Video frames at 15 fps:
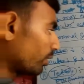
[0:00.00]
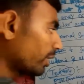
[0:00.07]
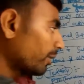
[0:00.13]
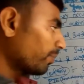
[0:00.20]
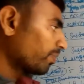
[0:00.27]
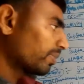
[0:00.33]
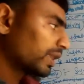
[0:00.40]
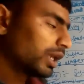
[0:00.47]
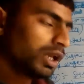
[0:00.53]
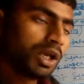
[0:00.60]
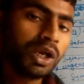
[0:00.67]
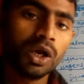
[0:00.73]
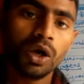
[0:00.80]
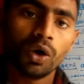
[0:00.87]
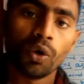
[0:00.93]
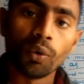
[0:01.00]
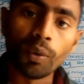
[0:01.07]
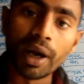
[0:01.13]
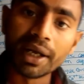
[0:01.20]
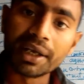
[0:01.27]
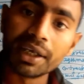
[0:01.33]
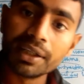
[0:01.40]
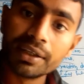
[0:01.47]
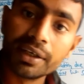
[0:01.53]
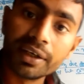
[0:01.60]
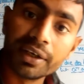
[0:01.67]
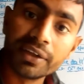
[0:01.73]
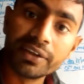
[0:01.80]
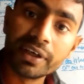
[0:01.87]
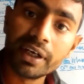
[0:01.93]
Okay, what is the
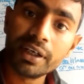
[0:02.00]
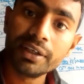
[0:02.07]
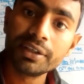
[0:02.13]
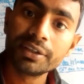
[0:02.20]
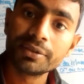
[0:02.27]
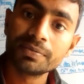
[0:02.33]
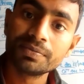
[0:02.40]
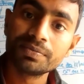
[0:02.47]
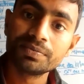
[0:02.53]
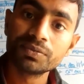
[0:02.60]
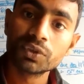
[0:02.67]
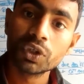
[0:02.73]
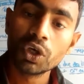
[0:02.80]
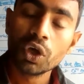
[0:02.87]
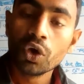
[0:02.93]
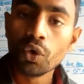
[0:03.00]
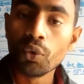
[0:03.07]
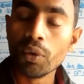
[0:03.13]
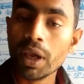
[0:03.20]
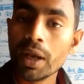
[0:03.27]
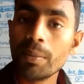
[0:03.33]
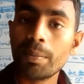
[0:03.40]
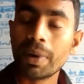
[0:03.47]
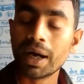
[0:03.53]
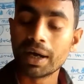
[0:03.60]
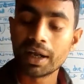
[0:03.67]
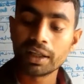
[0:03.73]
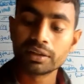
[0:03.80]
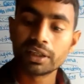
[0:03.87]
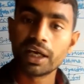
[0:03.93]
result when
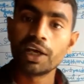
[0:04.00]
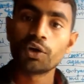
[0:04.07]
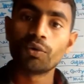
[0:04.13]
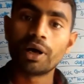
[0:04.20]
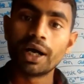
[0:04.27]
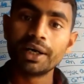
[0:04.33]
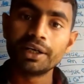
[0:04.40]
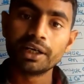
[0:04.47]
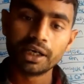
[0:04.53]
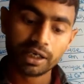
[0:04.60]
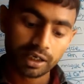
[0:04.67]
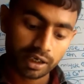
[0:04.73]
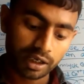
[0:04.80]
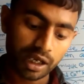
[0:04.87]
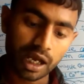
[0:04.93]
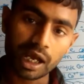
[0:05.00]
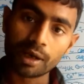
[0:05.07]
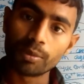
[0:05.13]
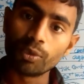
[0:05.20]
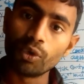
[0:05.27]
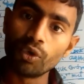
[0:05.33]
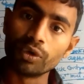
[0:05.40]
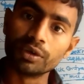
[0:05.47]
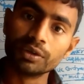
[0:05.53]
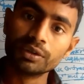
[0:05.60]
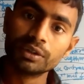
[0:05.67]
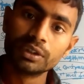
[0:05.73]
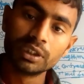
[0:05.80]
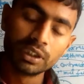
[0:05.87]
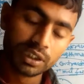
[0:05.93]
parathyroid hormone
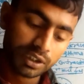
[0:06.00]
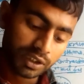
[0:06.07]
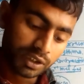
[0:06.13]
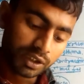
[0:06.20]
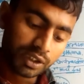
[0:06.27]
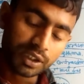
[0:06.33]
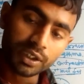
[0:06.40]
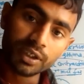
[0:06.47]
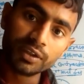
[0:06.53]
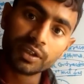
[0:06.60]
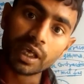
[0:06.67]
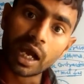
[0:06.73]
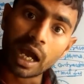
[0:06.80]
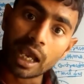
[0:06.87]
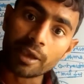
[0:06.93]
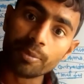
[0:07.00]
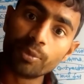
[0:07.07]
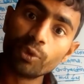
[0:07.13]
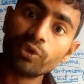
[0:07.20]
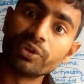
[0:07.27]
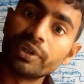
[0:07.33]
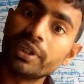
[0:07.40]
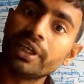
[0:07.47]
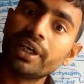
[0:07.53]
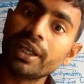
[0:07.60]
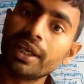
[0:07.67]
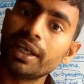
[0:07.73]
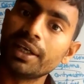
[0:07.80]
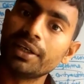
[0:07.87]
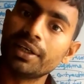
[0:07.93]
is
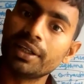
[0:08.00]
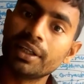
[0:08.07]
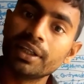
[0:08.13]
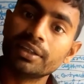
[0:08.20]
hyposecrete?